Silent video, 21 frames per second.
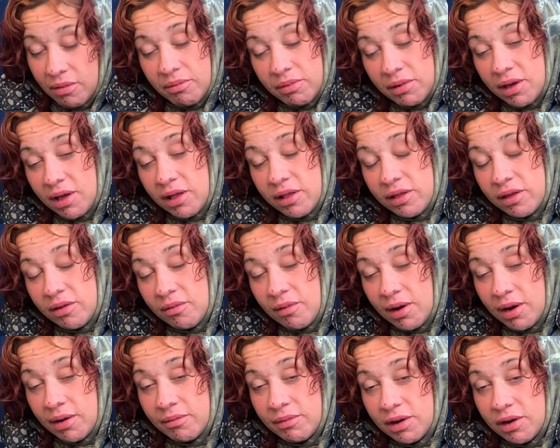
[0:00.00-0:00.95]
because he
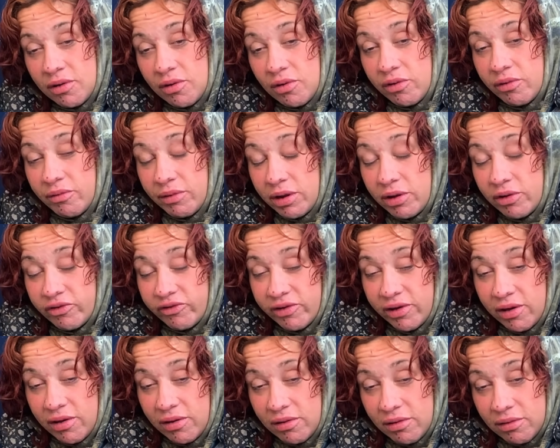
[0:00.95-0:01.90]
wanted me to go to real
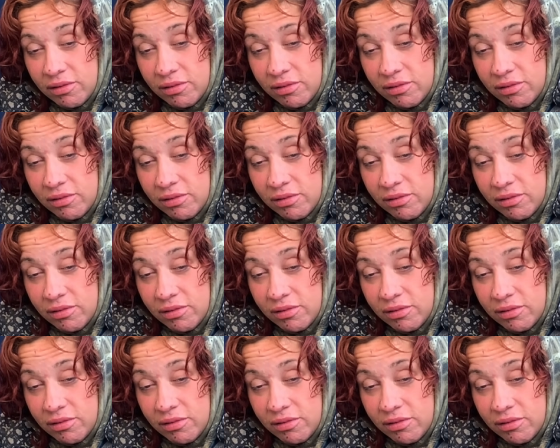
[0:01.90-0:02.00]
jail.